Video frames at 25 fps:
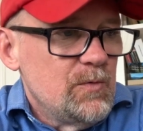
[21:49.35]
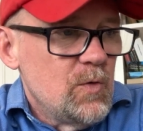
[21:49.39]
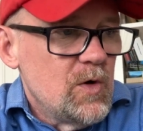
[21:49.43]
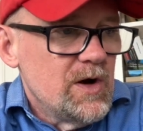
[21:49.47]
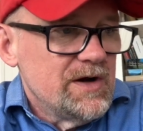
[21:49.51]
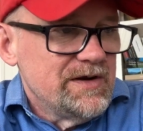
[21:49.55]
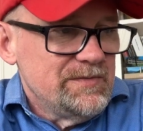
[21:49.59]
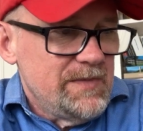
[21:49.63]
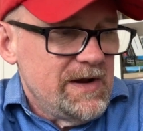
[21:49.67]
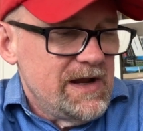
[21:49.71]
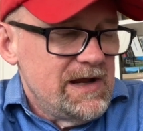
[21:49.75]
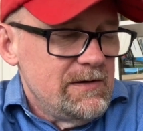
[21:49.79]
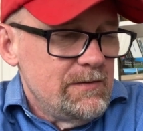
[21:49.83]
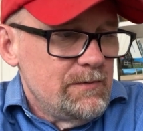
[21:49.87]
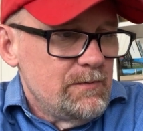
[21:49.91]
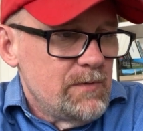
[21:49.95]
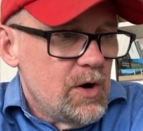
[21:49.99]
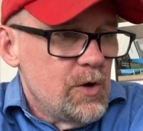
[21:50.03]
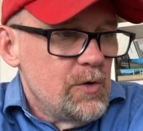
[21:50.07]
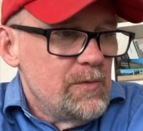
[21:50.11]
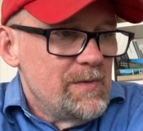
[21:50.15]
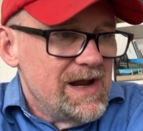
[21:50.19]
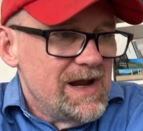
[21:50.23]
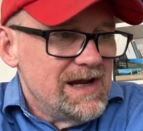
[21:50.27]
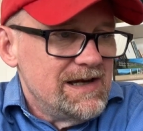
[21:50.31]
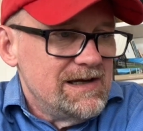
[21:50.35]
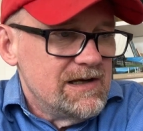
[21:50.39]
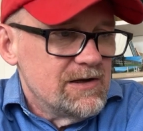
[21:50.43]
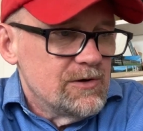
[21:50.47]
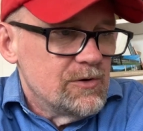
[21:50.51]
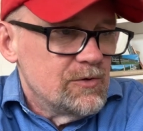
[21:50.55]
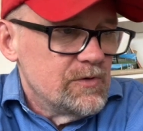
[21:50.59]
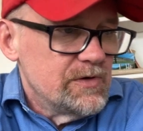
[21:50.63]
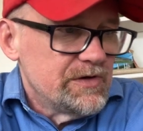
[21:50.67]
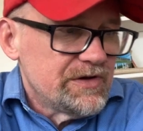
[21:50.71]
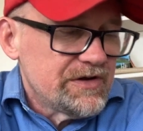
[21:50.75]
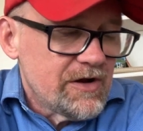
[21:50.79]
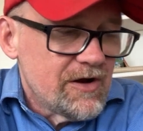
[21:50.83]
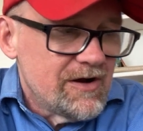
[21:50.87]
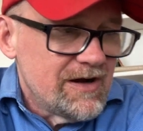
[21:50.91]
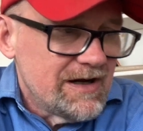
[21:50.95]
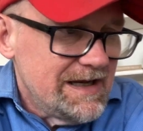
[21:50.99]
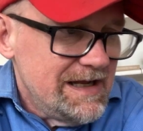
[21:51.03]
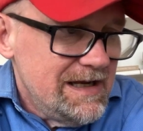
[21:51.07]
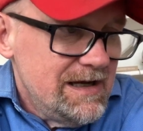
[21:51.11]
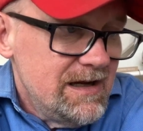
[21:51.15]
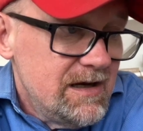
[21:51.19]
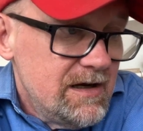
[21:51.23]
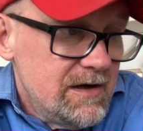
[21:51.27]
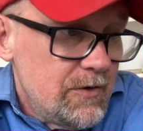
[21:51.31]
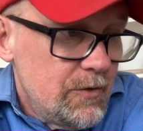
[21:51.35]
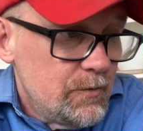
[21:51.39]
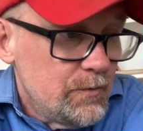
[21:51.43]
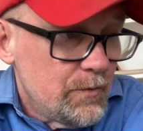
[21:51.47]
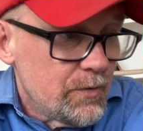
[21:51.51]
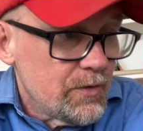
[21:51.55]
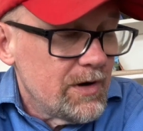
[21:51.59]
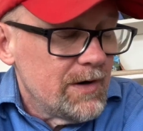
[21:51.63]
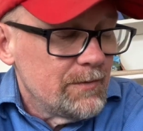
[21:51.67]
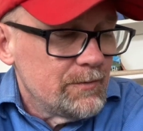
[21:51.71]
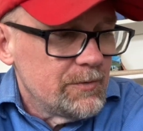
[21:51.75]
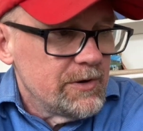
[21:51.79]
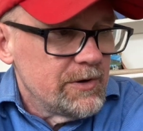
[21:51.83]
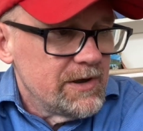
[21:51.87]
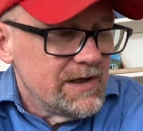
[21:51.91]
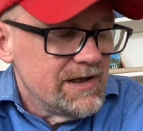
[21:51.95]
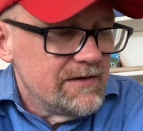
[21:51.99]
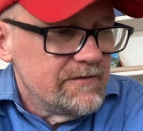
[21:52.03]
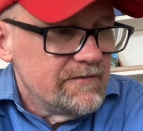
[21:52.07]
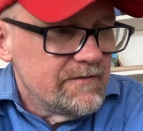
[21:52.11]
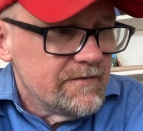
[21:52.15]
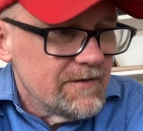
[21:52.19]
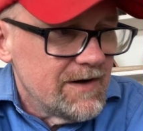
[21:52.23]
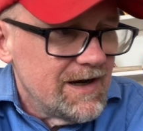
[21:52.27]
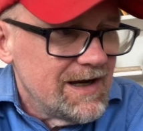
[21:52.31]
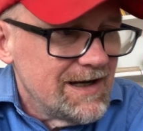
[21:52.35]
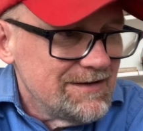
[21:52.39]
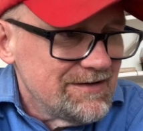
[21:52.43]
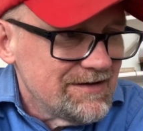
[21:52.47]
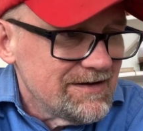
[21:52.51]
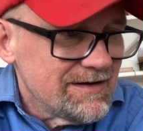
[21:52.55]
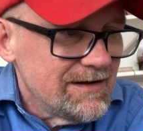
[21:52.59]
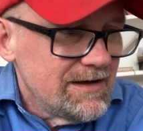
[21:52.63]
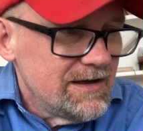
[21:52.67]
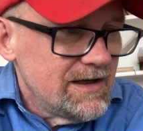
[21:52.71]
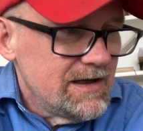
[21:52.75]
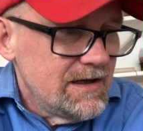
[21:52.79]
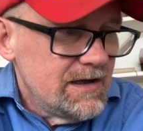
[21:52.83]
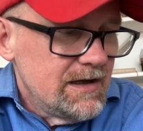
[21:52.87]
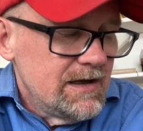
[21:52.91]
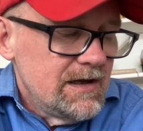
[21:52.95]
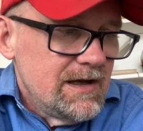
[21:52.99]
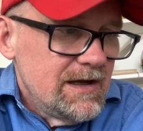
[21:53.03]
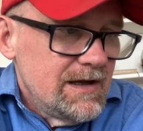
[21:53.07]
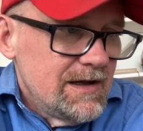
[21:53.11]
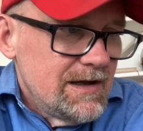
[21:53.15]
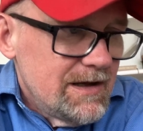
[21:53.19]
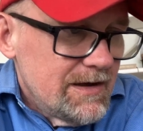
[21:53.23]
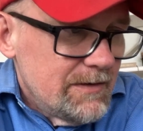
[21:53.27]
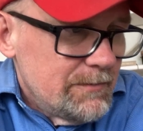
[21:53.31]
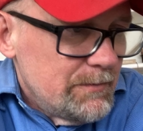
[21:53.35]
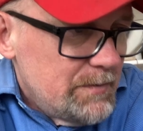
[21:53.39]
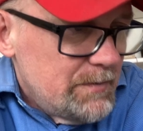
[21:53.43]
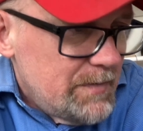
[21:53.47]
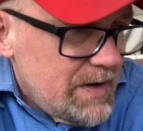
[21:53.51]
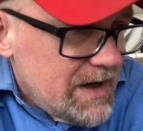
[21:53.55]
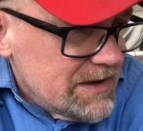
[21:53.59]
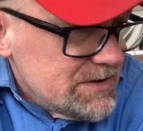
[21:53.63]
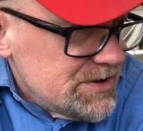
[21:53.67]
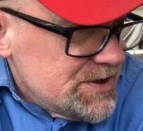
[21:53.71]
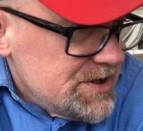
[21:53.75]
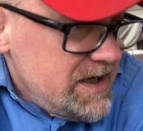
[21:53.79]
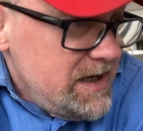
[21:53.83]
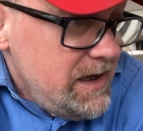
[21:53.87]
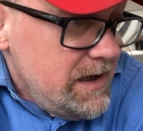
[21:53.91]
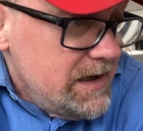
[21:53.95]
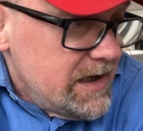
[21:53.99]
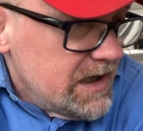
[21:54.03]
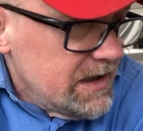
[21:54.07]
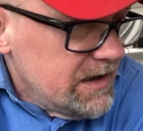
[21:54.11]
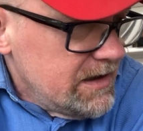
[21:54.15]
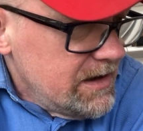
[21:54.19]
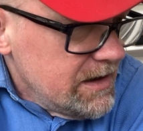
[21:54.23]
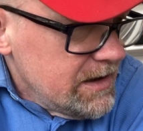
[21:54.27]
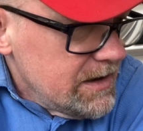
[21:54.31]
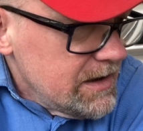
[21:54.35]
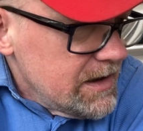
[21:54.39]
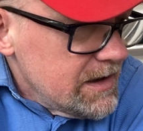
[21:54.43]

Once Beaumaniel was gone, he didn't own property in France, but she did.